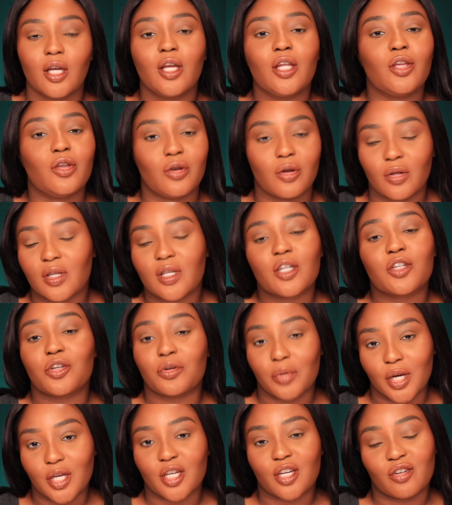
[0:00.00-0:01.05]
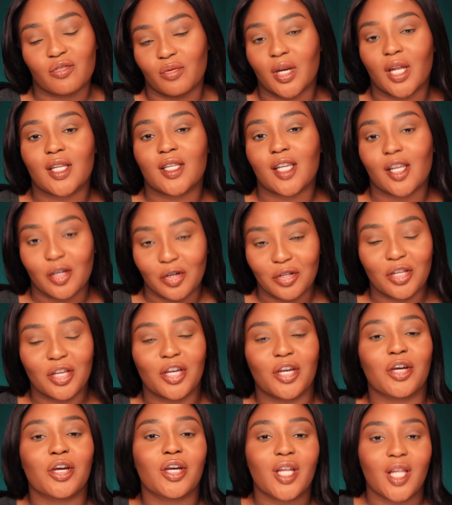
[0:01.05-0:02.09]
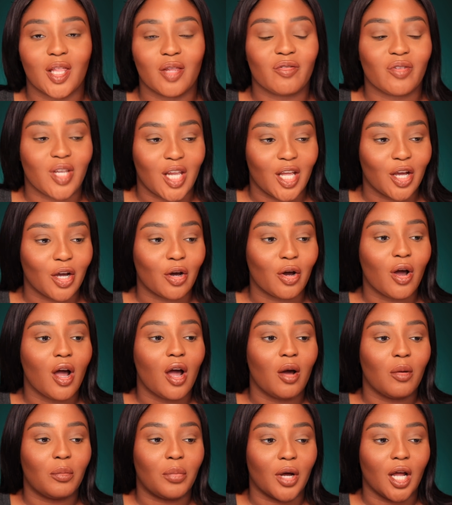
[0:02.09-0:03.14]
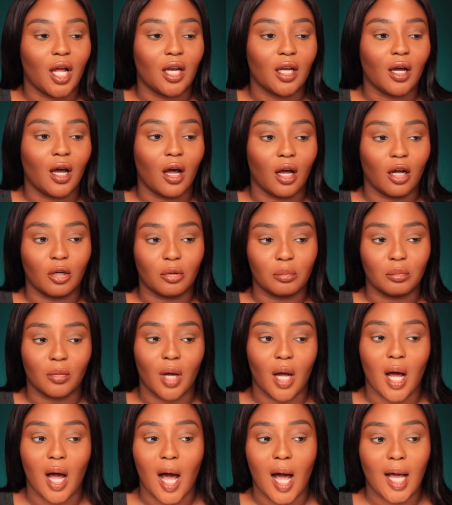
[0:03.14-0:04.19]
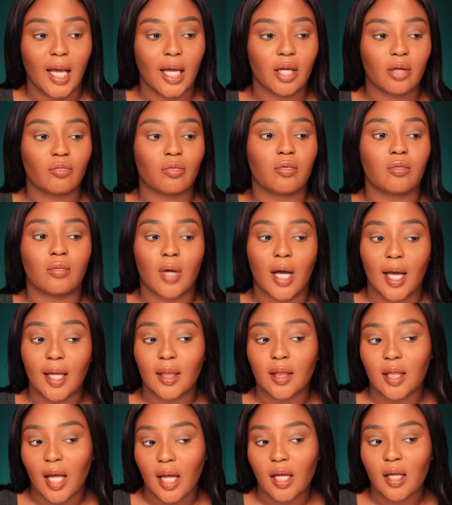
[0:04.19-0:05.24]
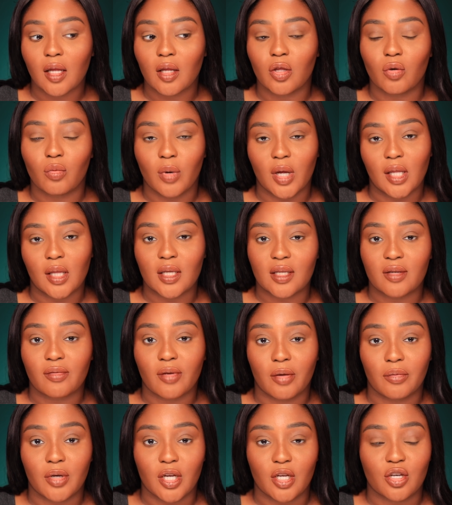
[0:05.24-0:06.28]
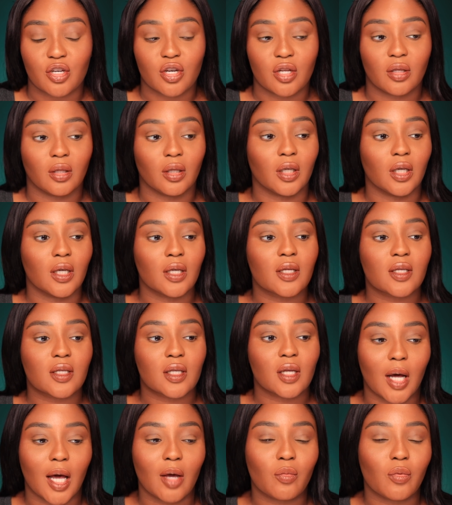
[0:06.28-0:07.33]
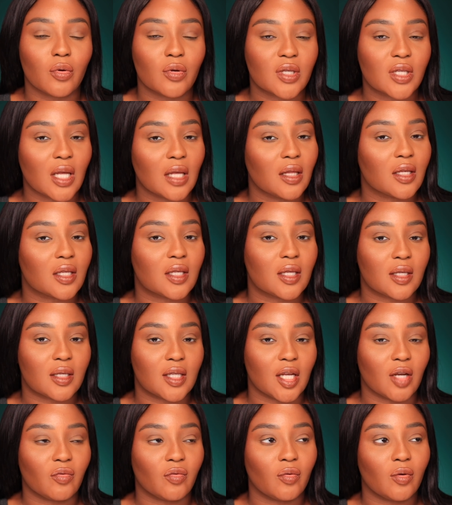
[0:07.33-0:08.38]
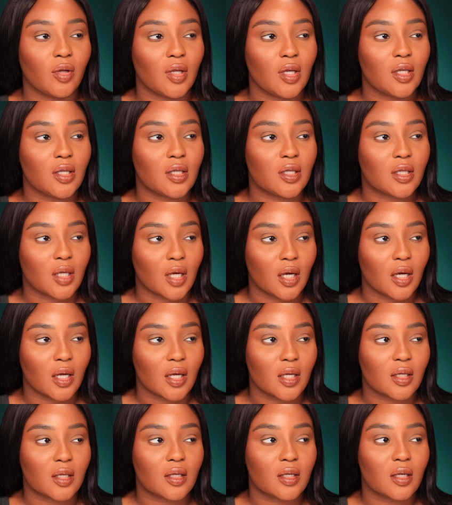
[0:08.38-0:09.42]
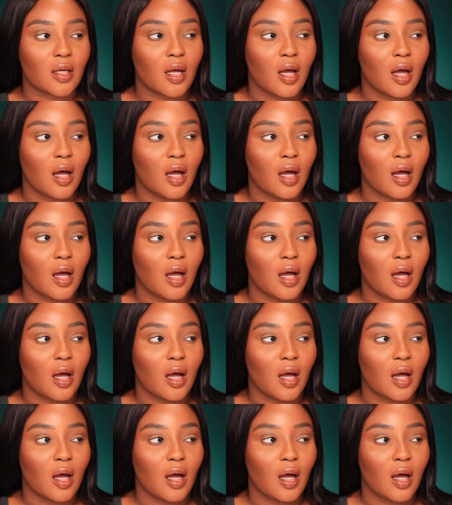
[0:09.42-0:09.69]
you know, the situation of what I said earlier in the video. But I like the way this foundation looks. I will say this definitely does